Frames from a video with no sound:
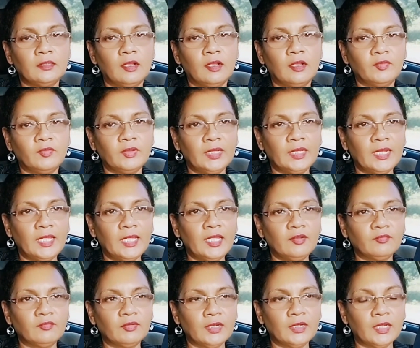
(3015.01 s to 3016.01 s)
off in
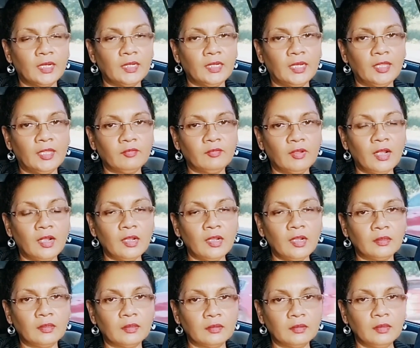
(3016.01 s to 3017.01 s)
life and had life
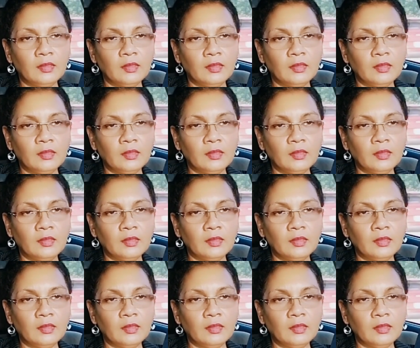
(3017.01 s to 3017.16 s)
harder,